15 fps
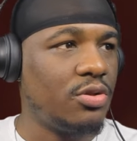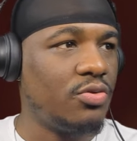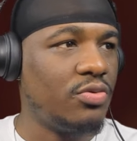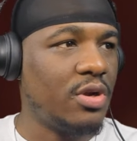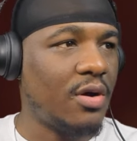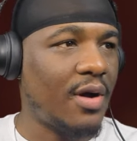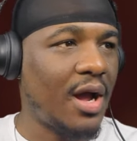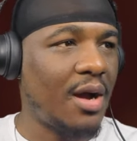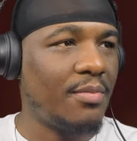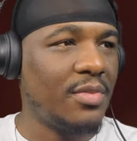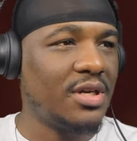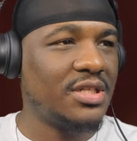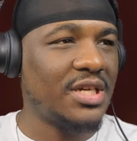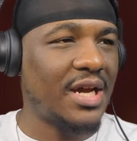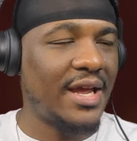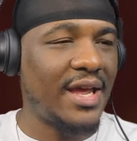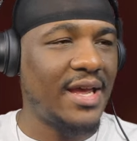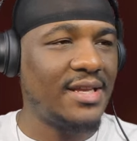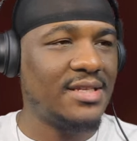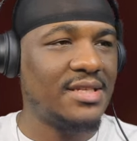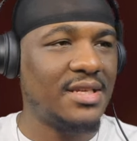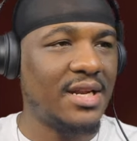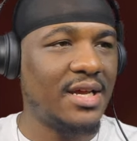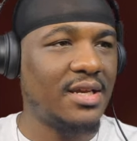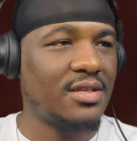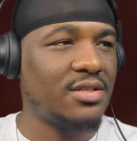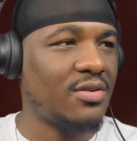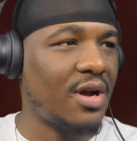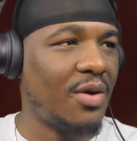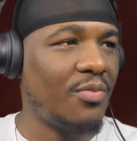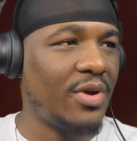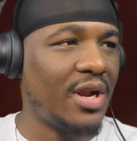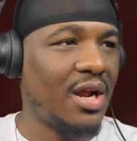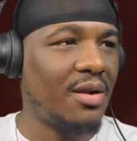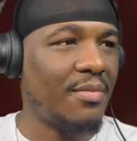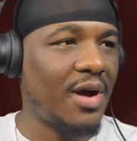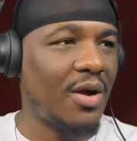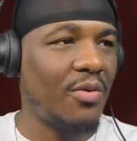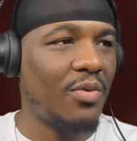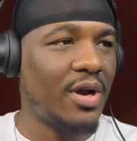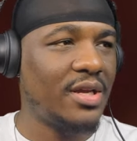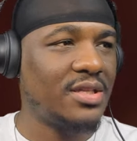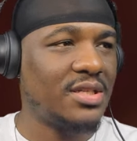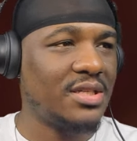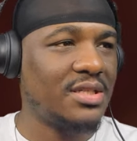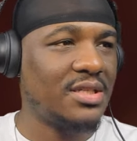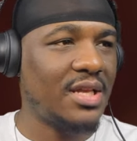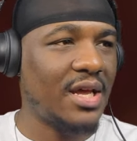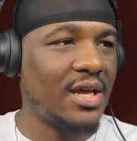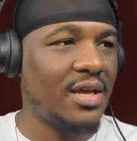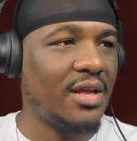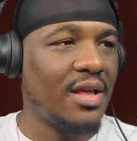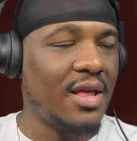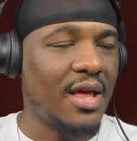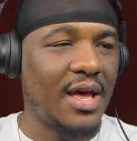You know how much I hate snakes, so I went out of my way to stay